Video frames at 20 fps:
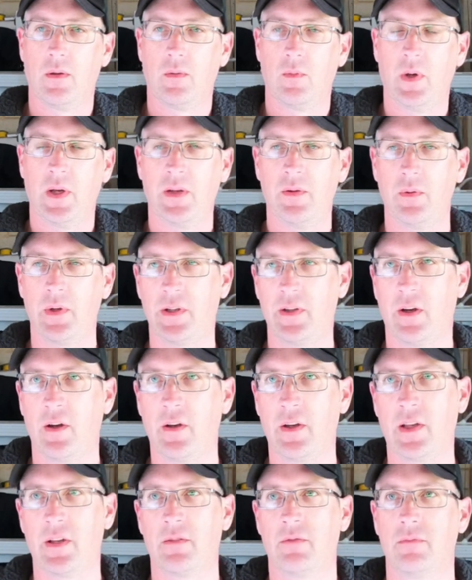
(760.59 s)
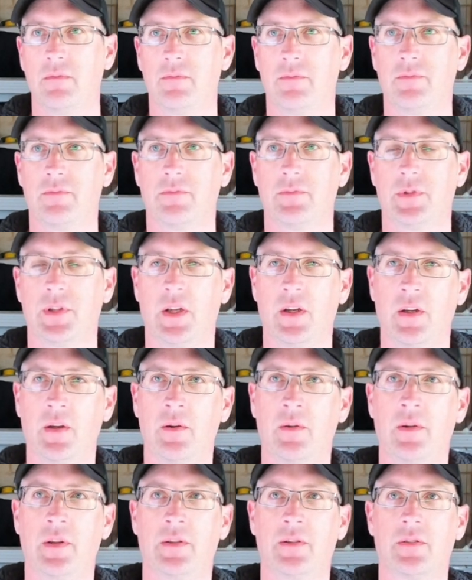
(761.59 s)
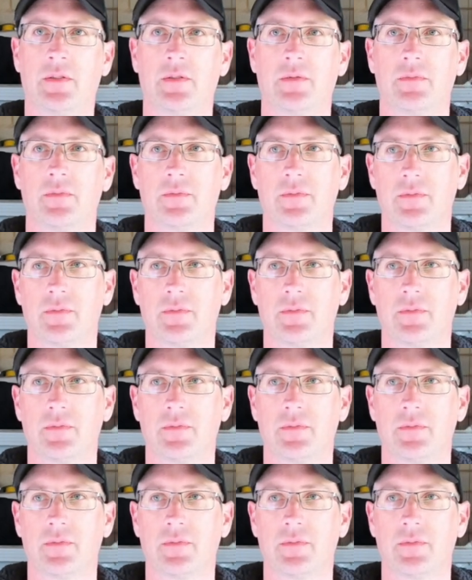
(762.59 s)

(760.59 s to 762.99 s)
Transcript: where do we target? So it's,